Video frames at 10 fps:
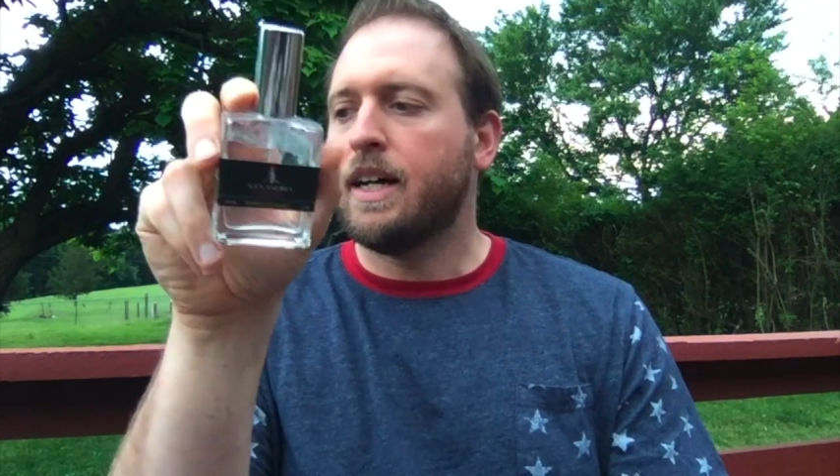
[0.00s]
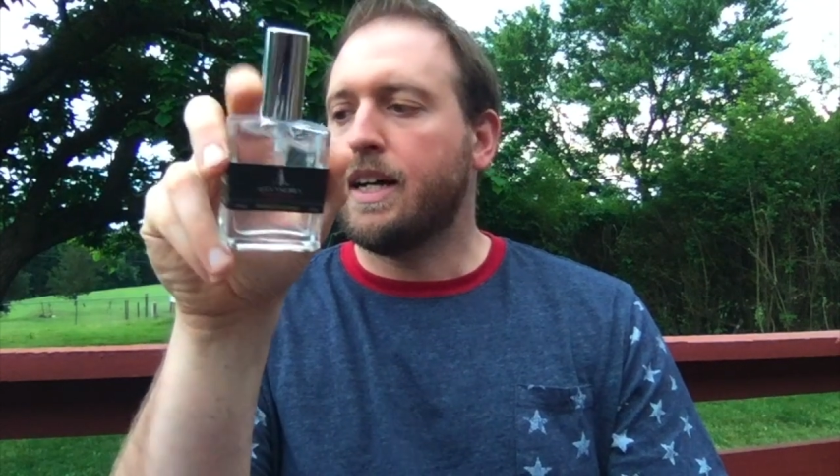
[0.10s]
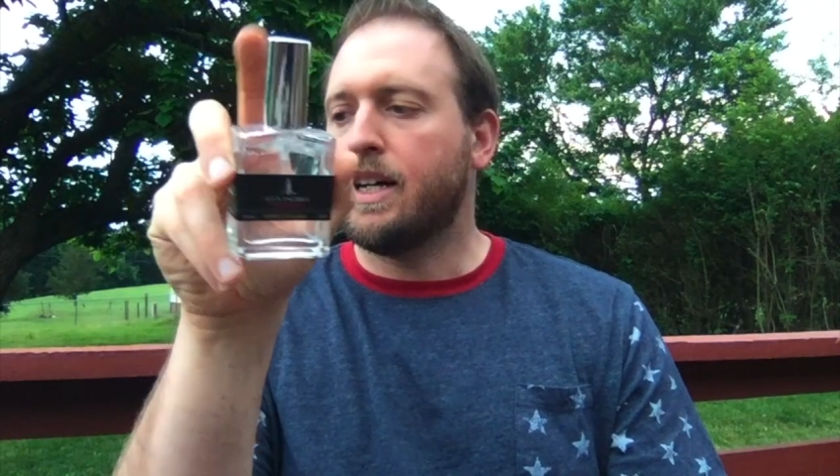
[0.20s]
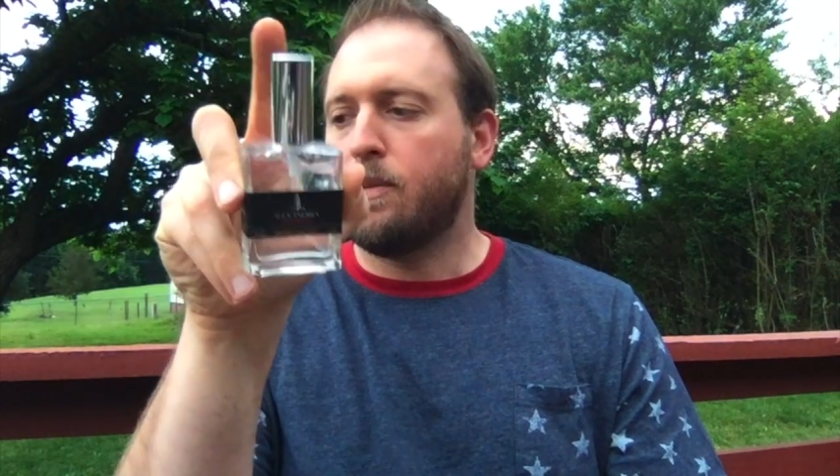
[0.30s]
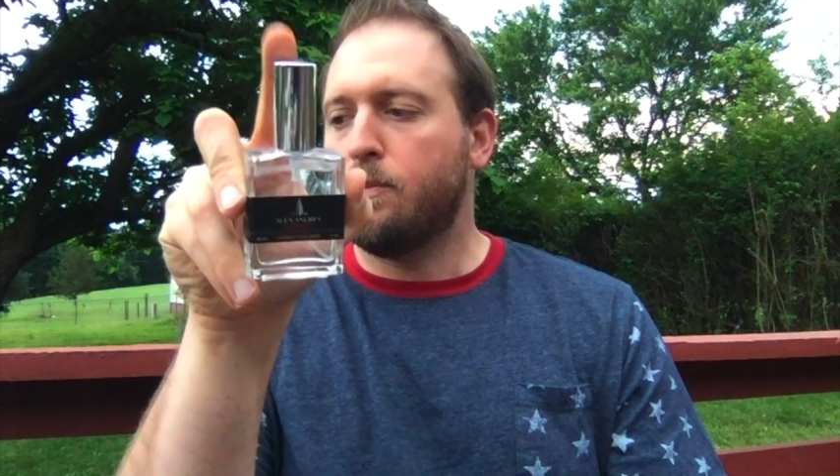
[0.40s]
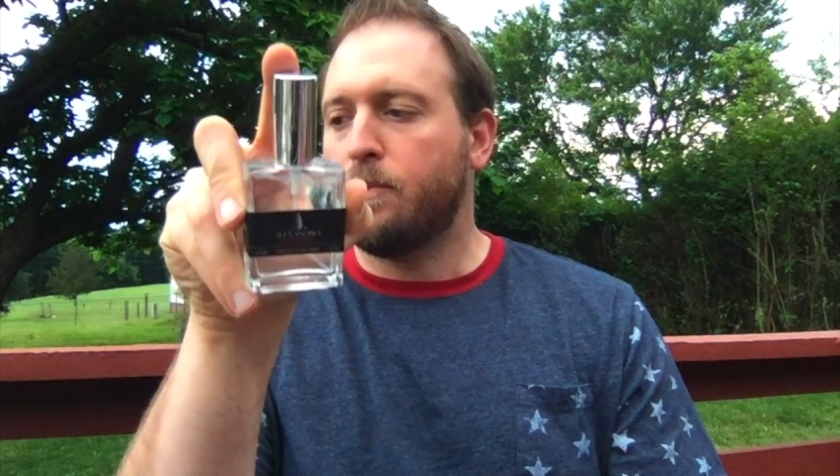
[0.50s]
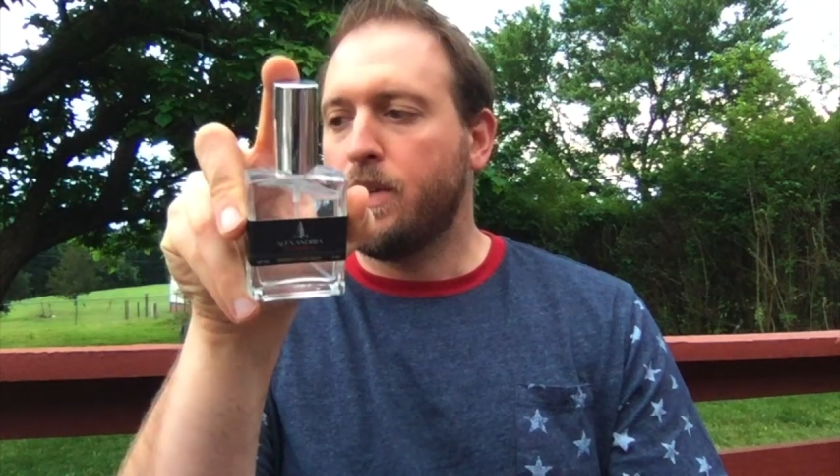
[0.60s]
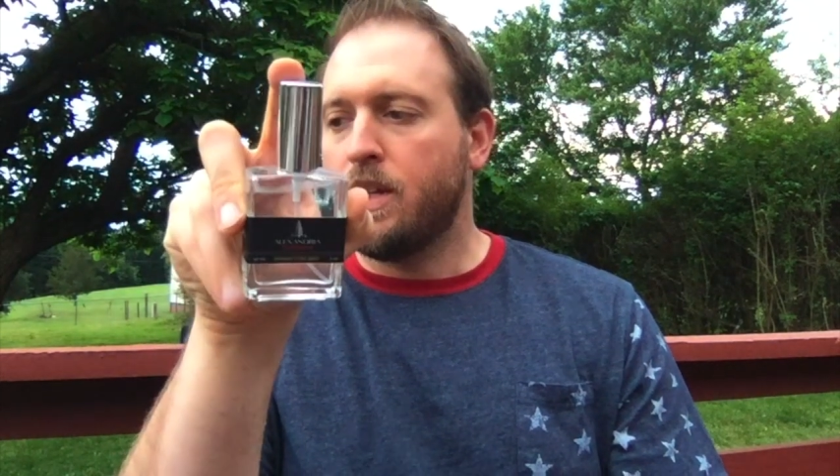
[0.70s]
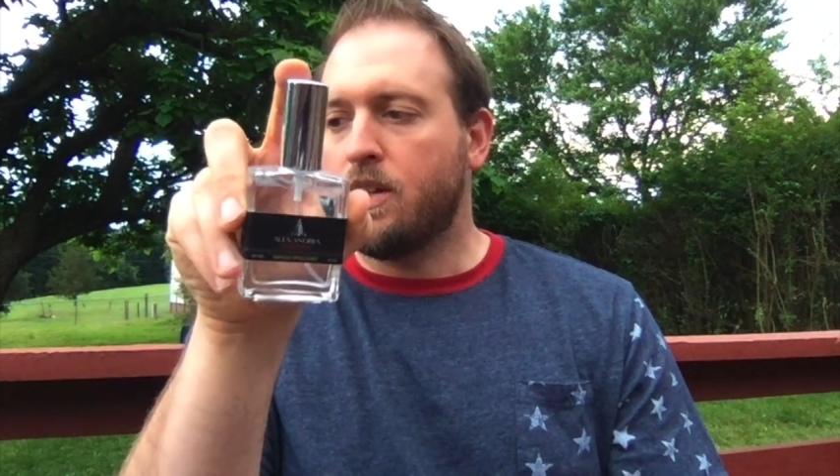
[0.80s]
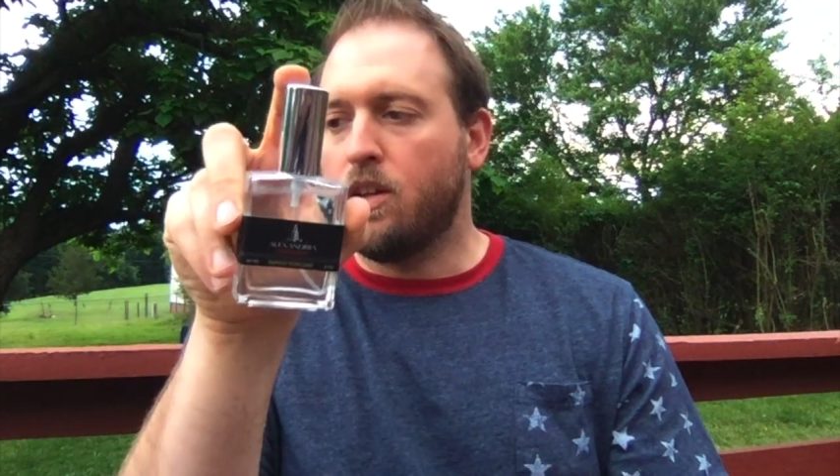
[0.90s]

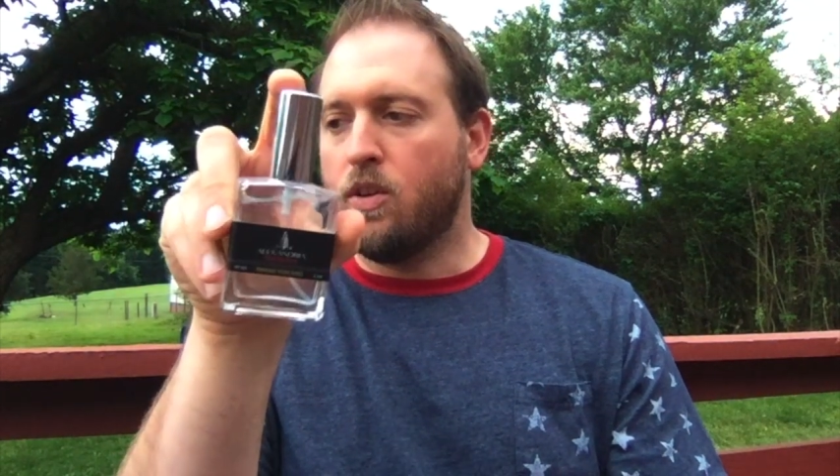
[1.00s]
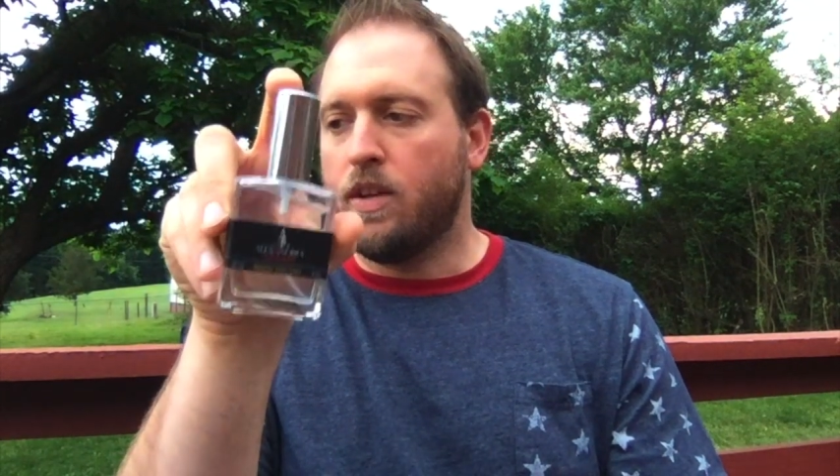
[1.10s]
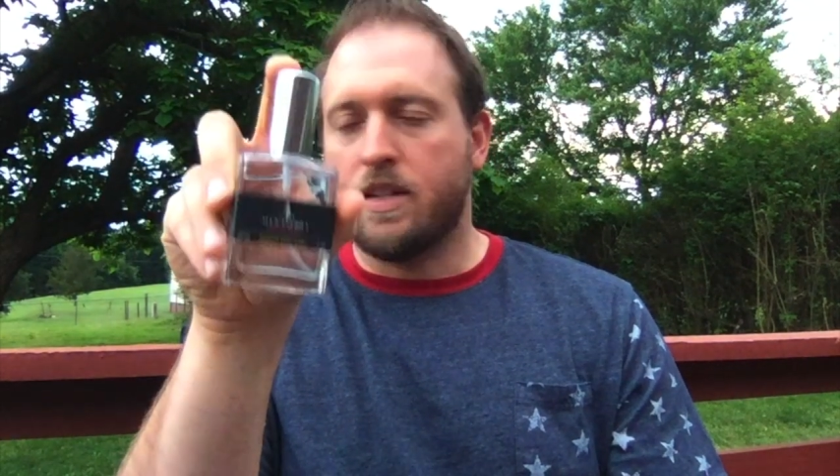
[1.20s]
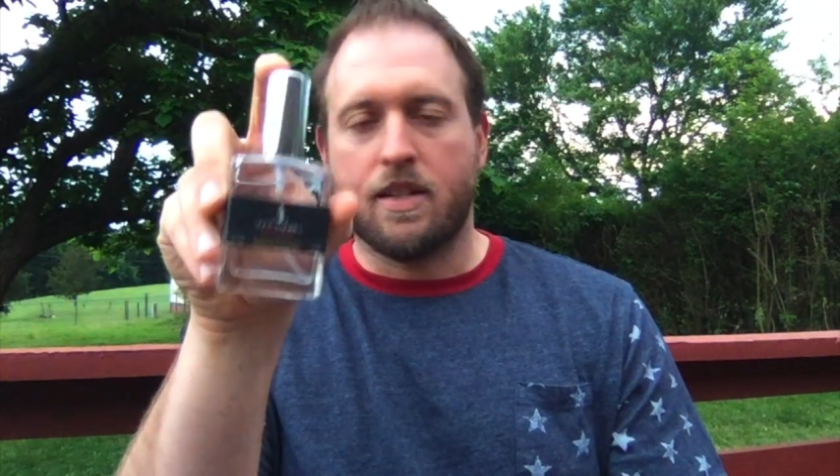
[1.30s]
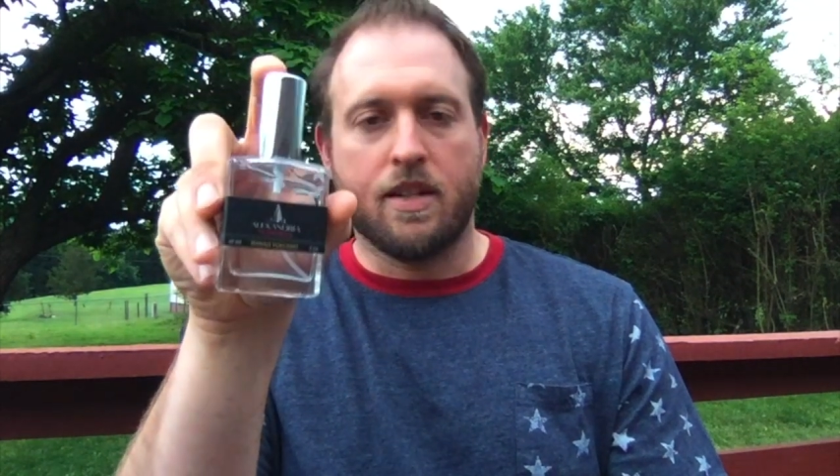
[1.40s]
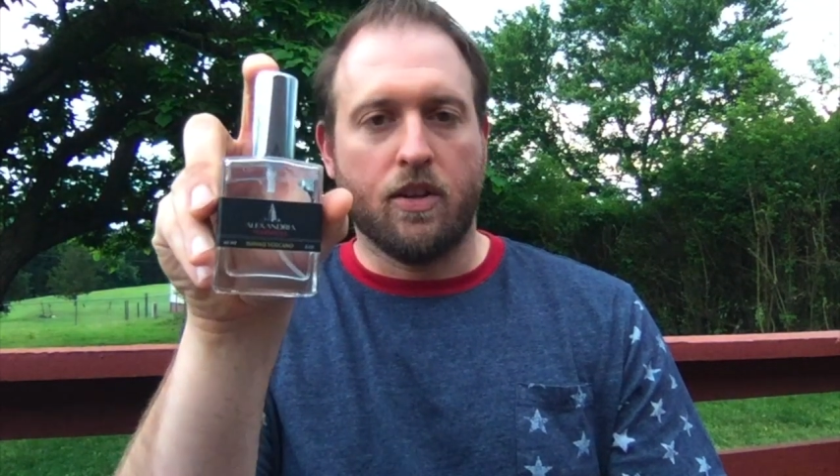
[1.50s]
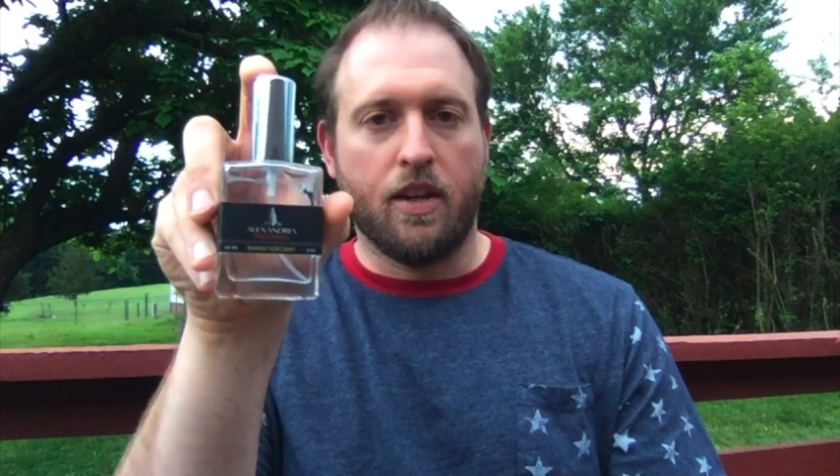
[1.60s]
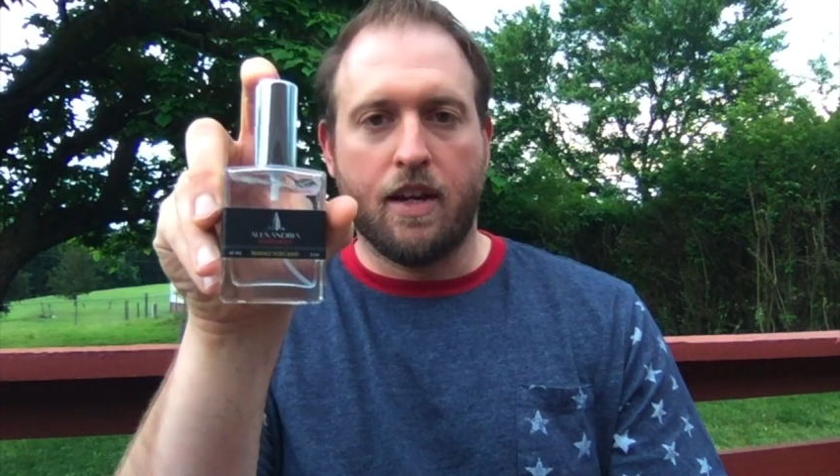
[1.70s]
You don't necessarily